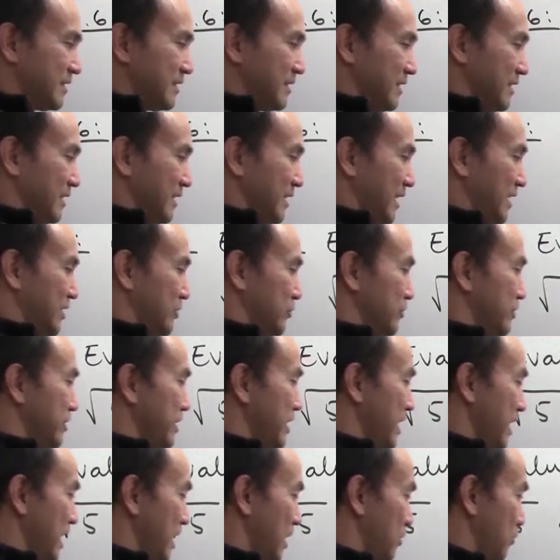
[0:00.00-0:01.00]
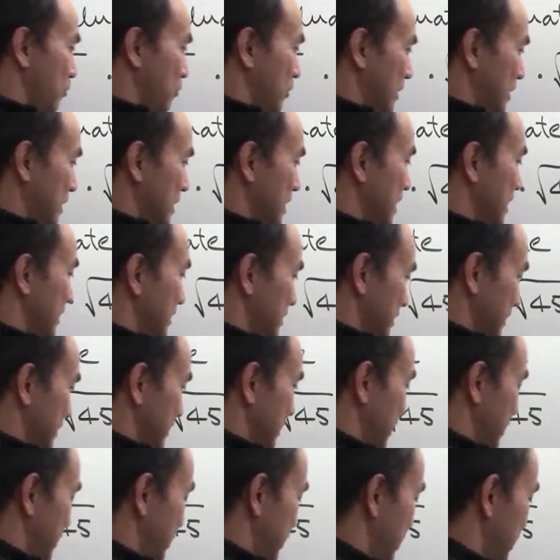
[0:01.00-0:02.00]
And so now with this,
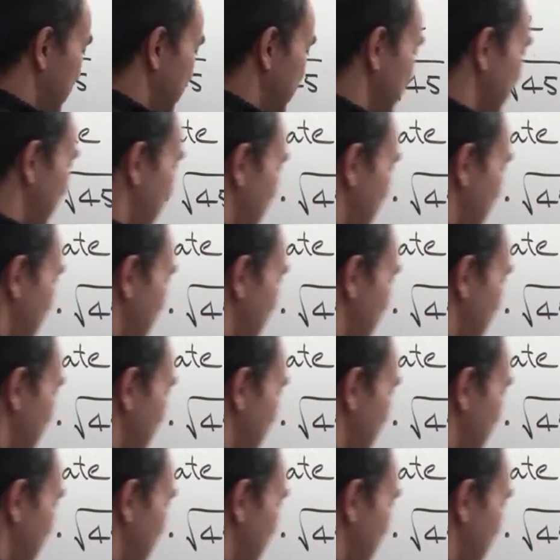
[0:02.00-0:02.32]
it turns out